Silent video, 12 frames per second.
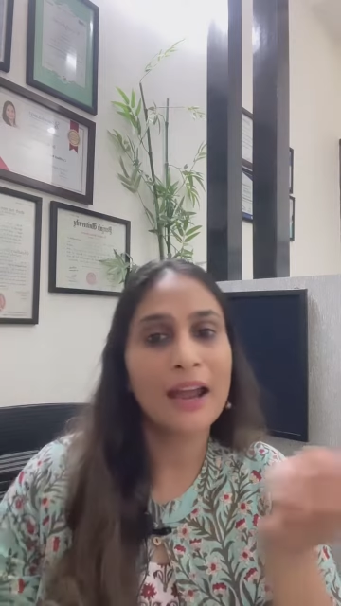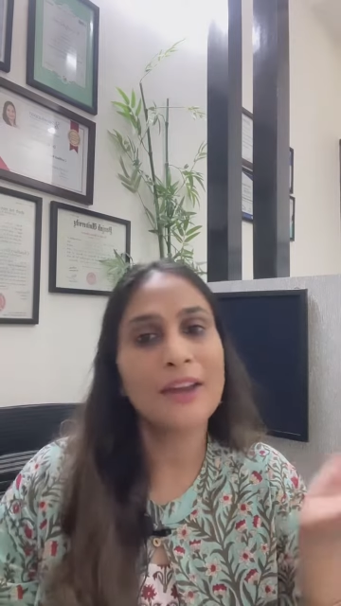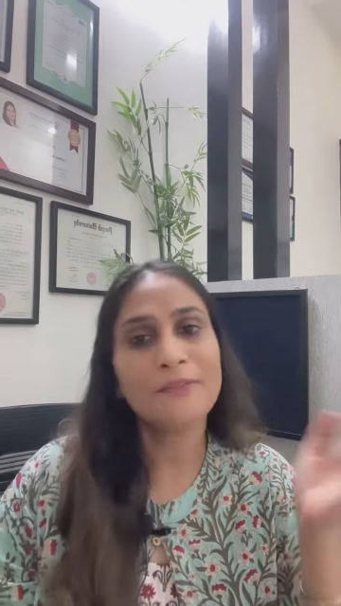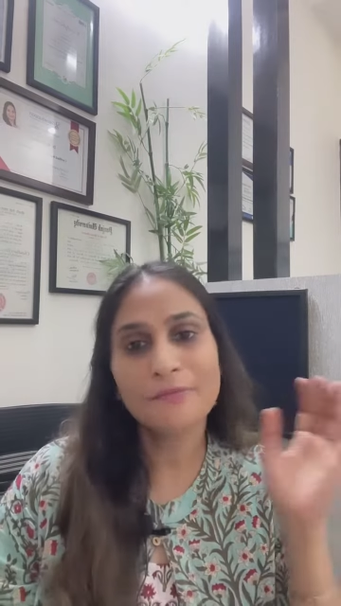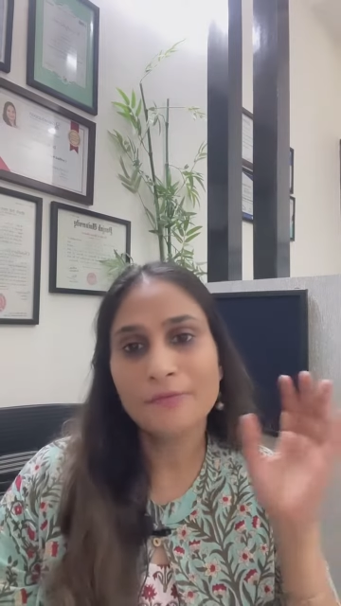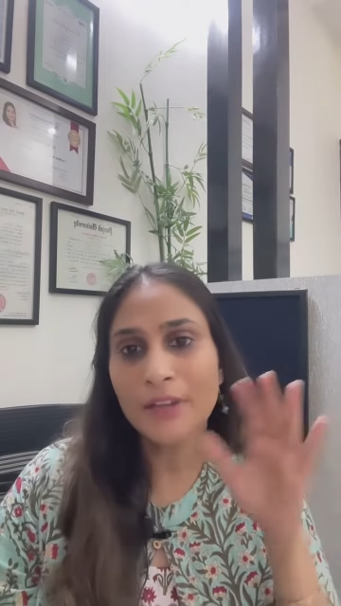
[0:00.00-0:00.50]

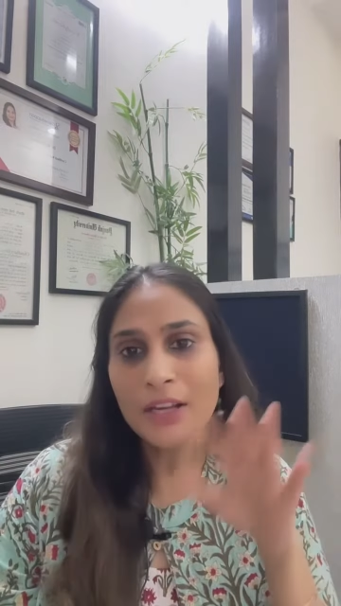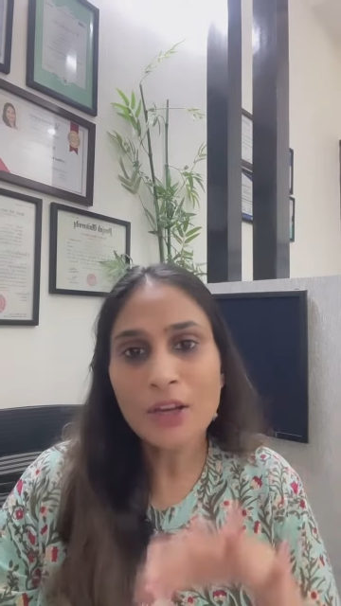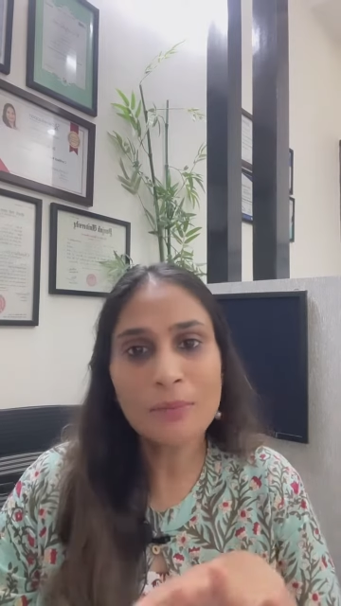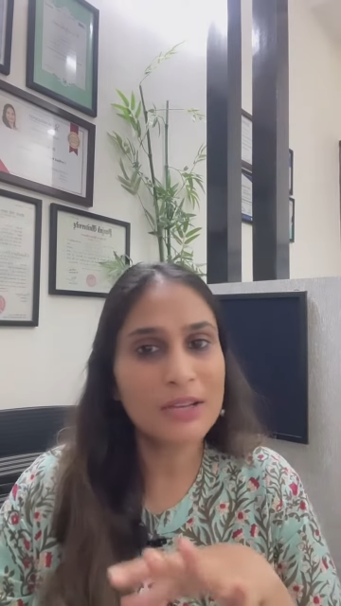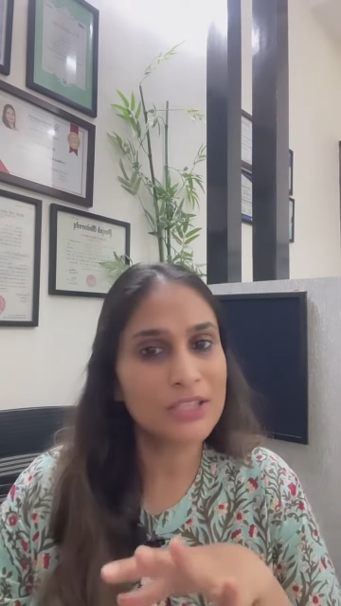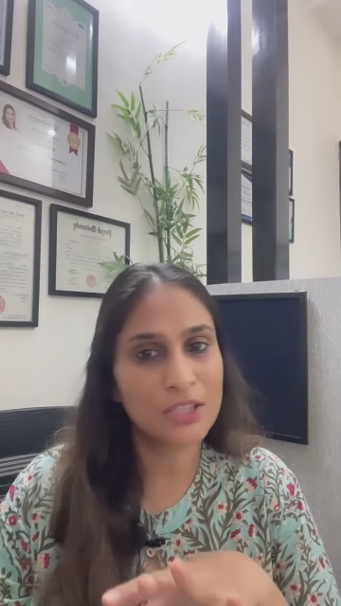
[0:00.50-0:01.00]
and fill
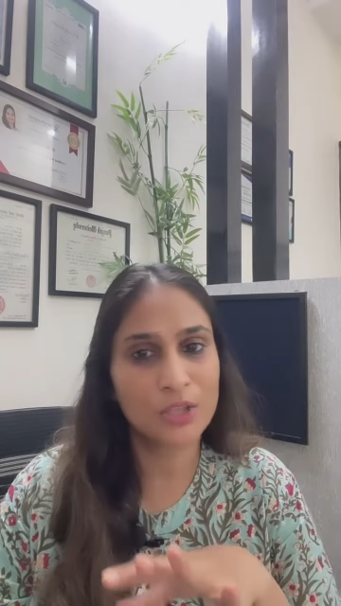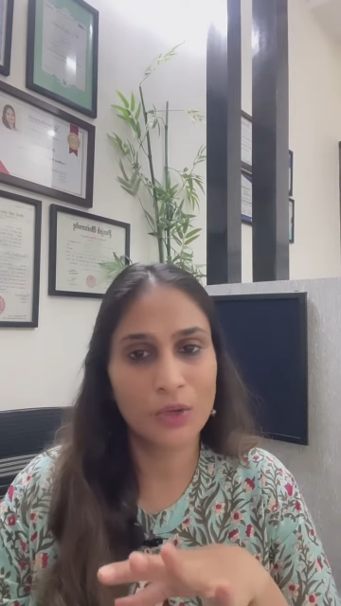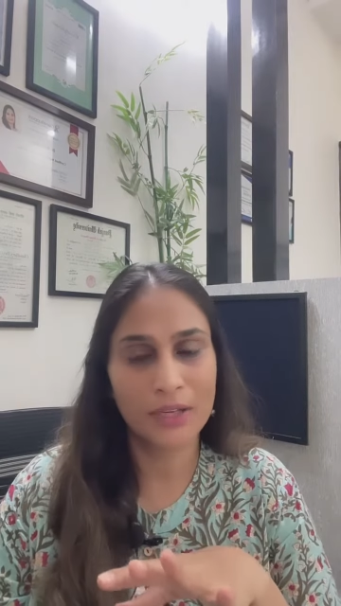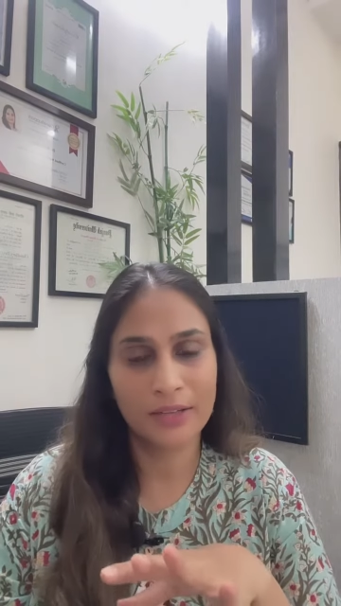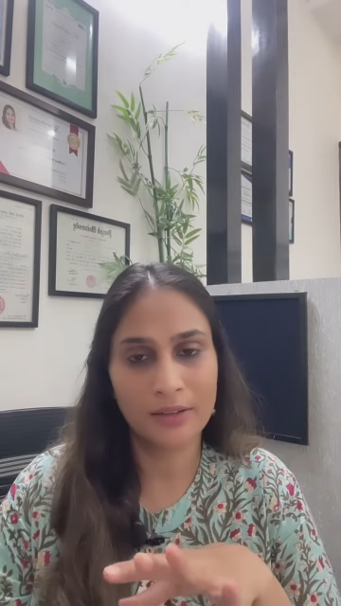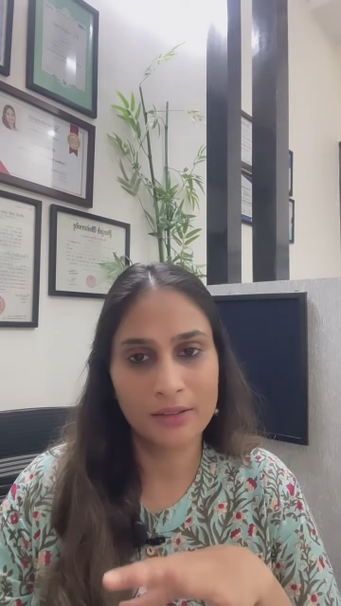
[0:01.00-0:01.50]
your mustard
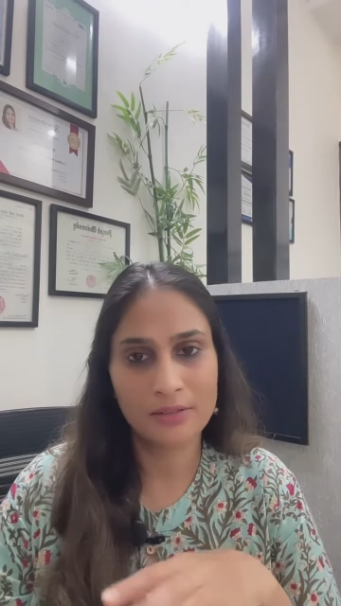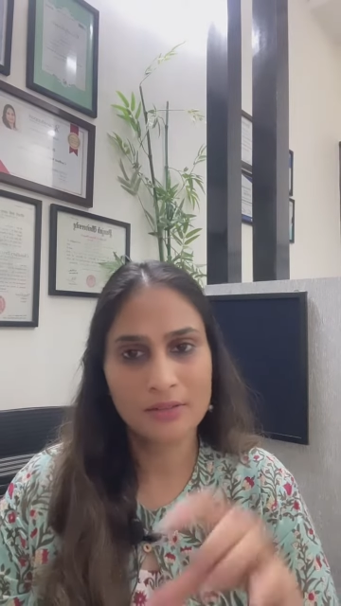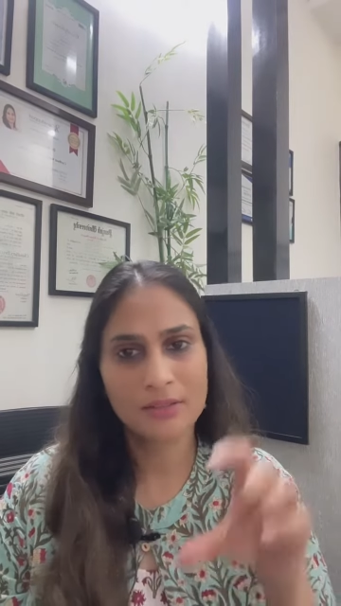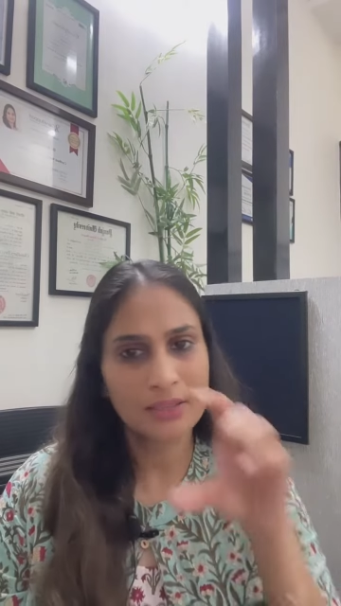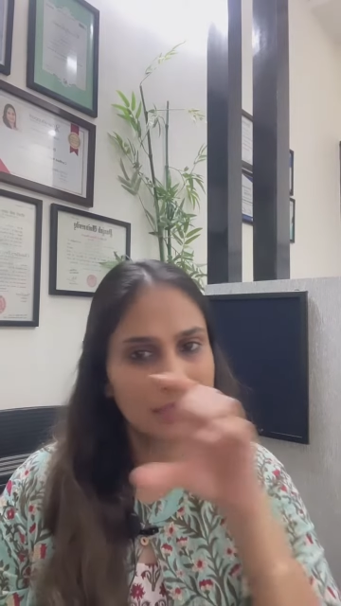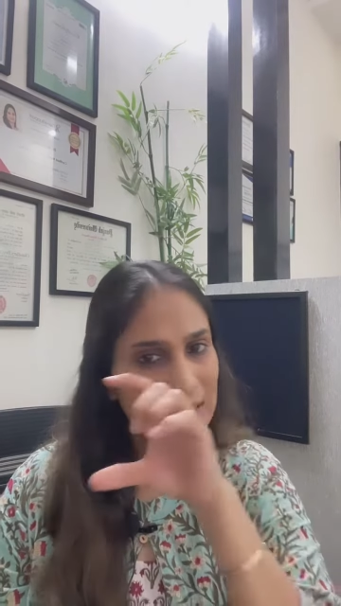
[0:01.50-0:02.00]
oil in it.
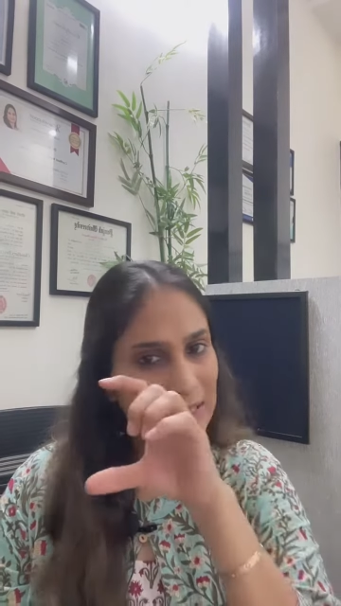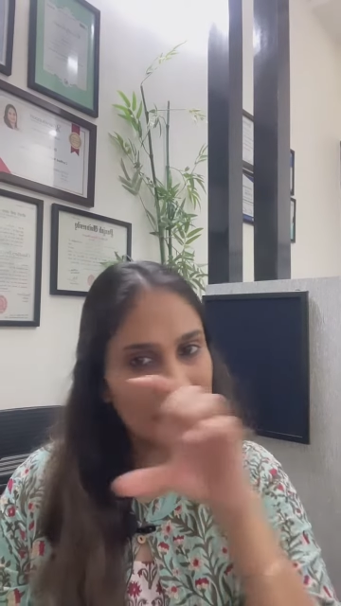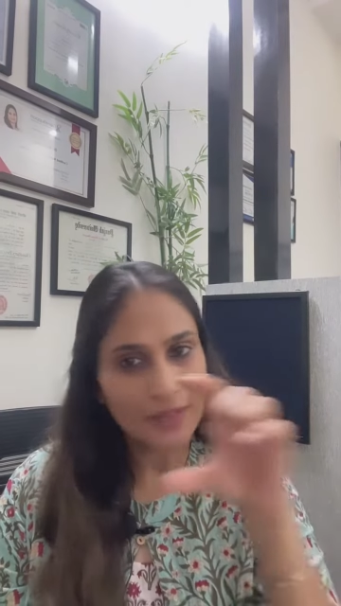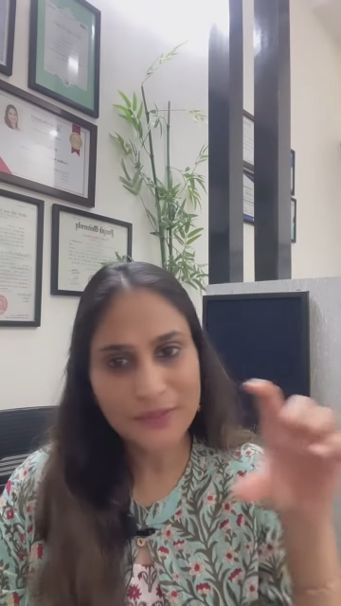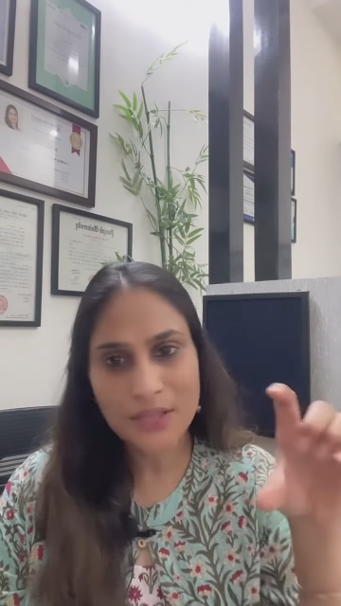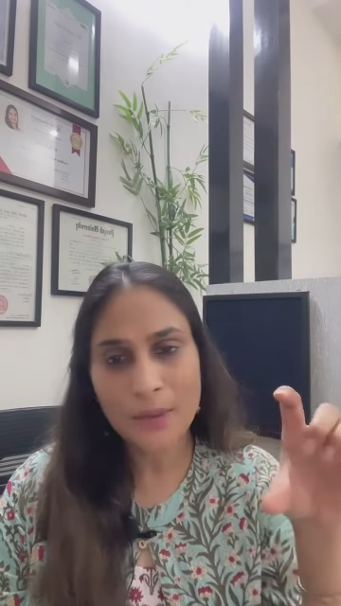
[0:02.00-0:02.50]

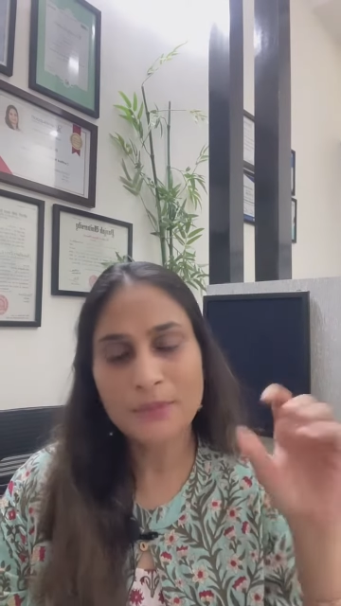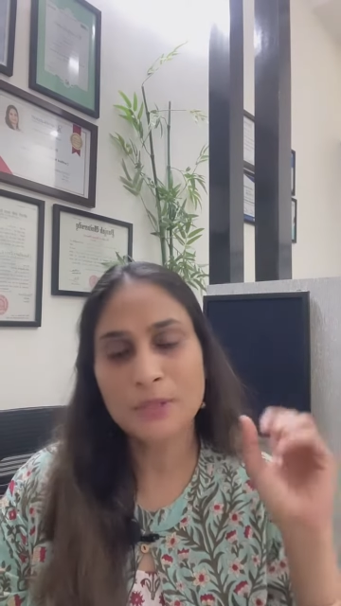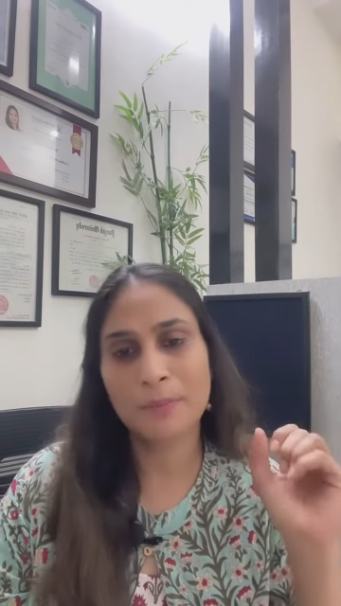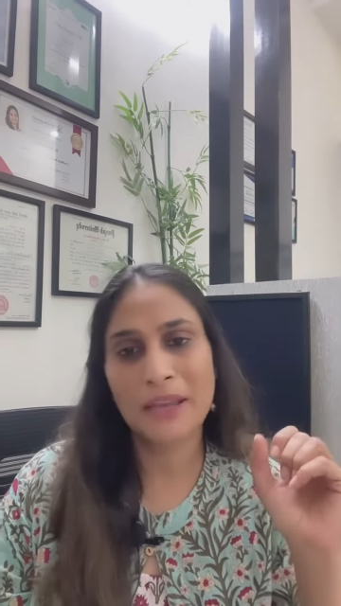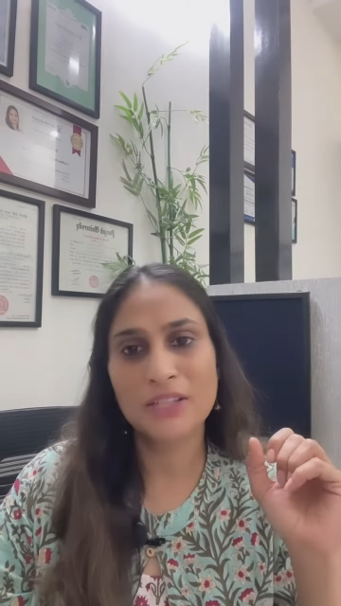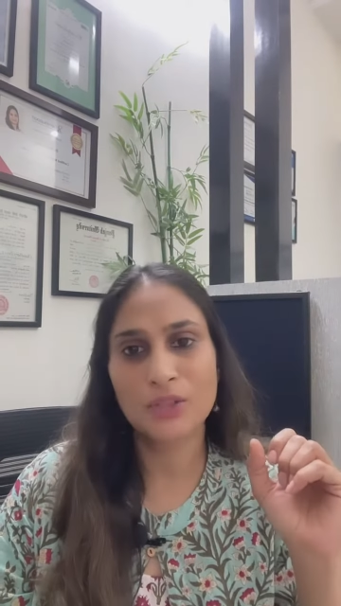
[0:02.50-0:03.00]
Leave some
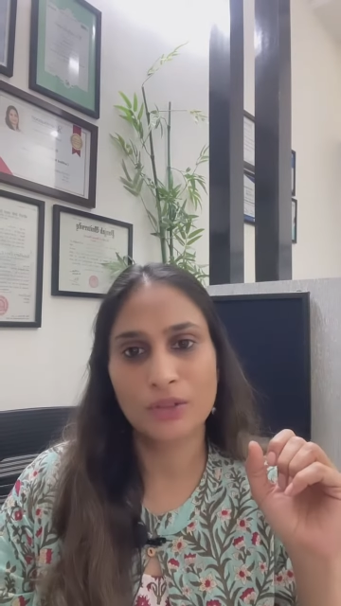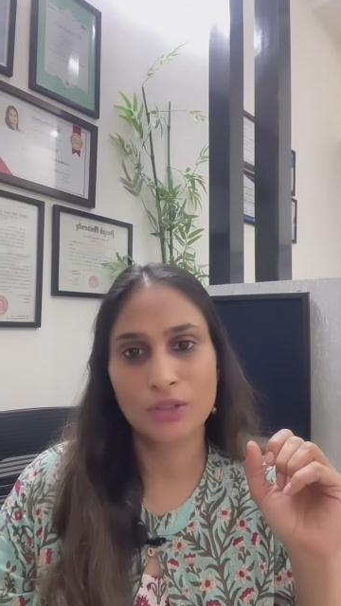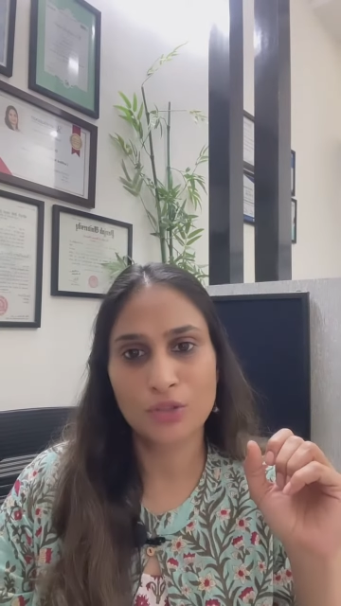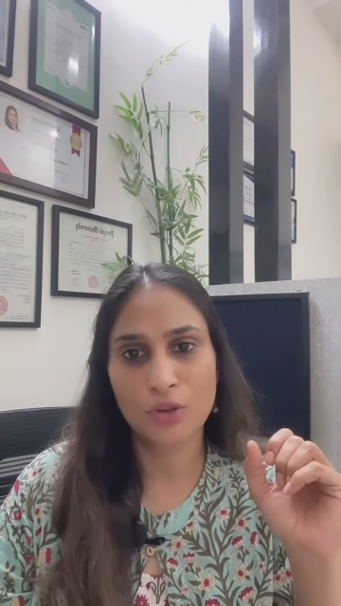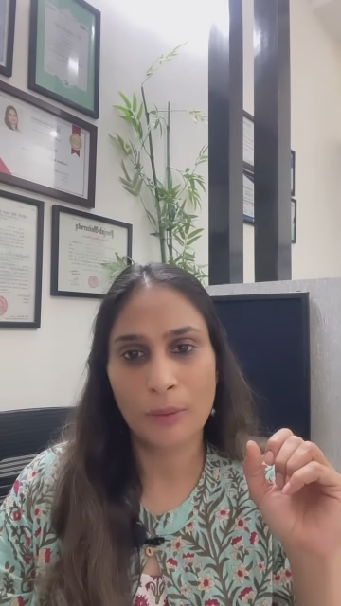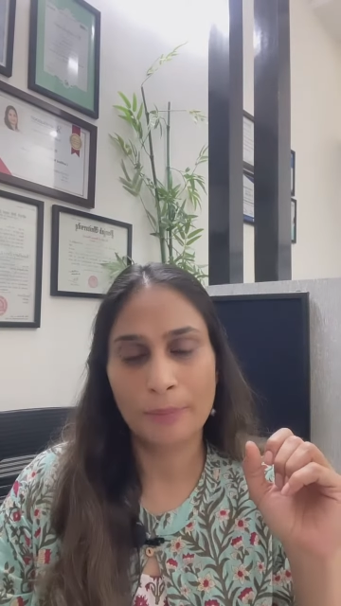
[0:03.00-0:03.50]
space on the
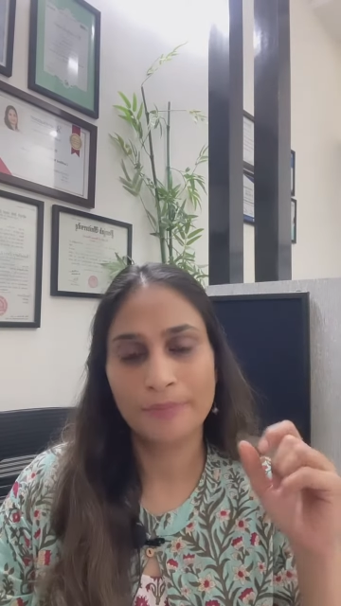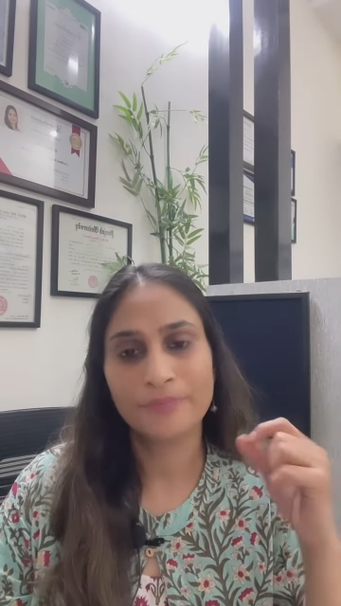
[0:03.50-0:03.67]
top.